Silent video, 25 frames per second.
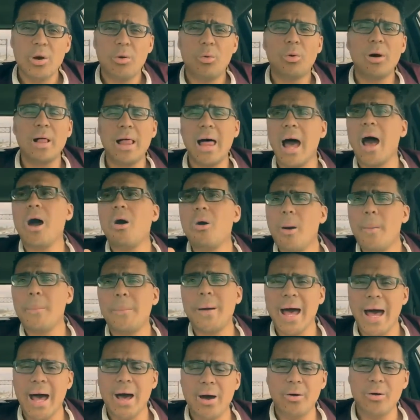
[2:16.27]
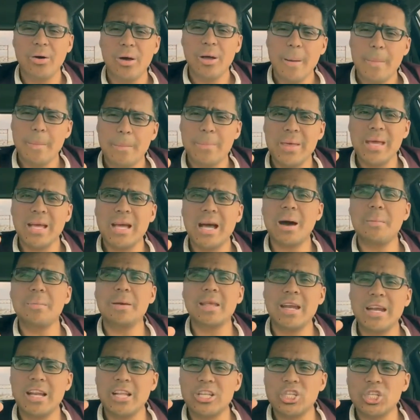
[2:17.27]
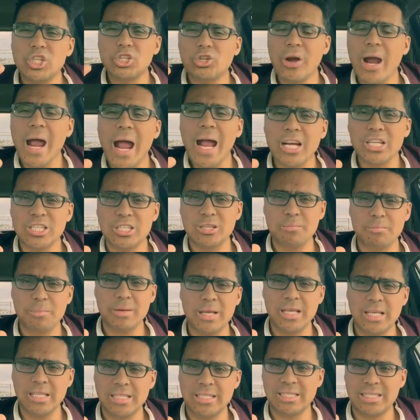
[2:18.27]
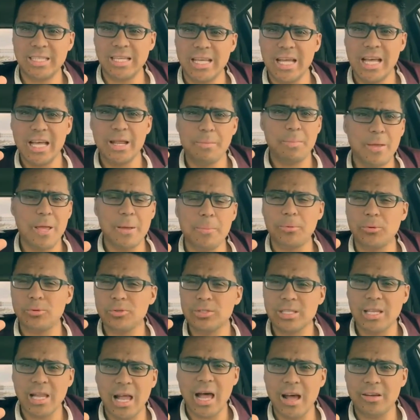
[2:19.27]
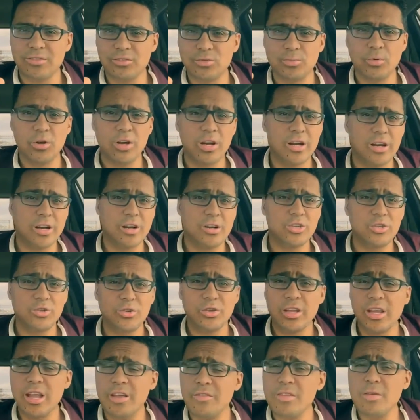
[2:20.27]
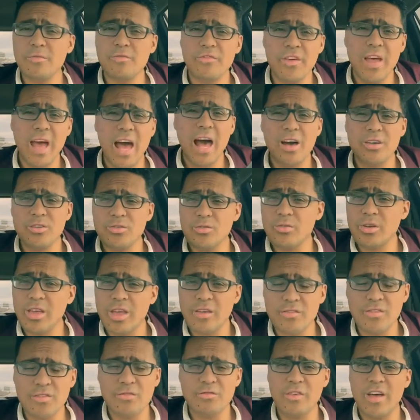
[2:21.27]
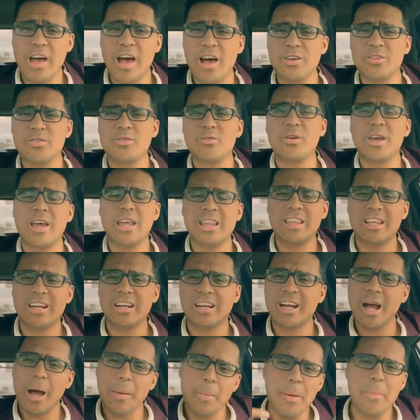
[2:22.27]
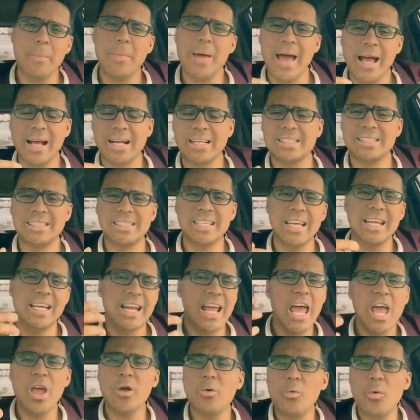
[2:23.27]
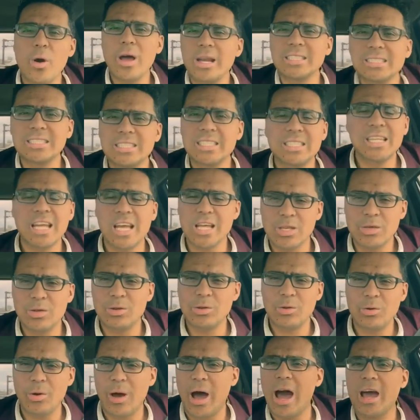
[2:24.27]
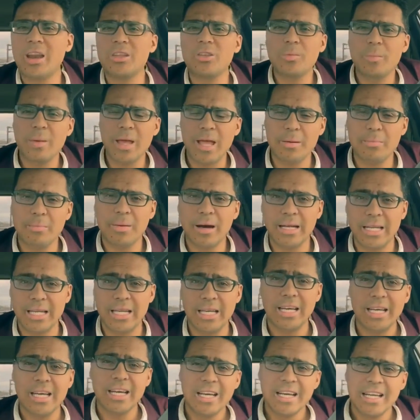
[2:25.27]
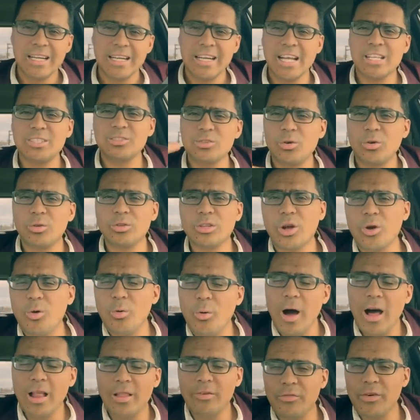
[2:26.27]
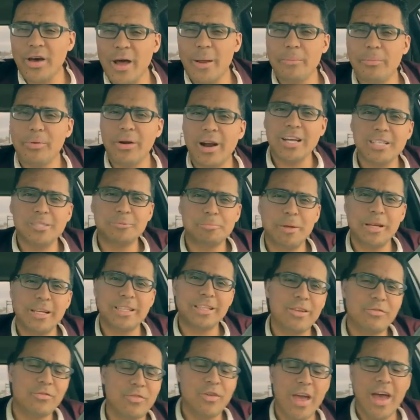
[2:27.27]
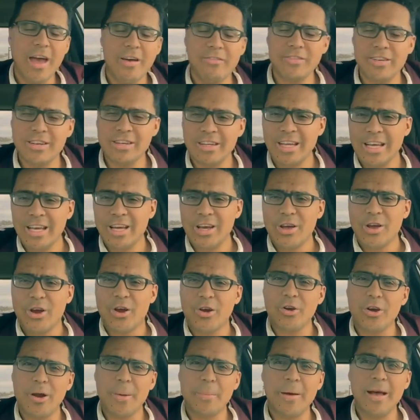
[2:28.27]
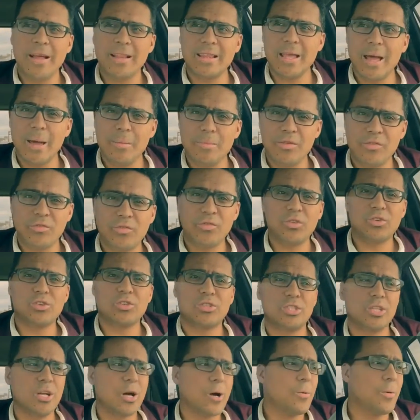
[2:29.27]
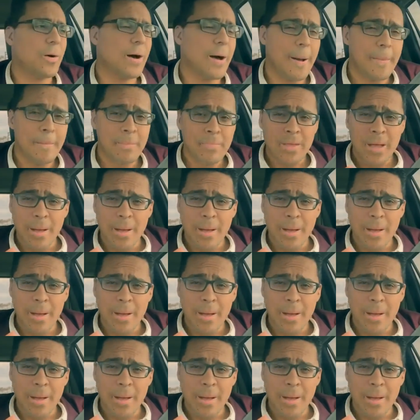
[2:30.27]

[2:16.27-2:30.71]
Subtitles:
well, how about becoming an attraction piece in people's lives where you're giving value, and they're coming back and saying, hey, what is it that you do? How do you make money? That's called a qualified prospect if you haven't heard about that before. So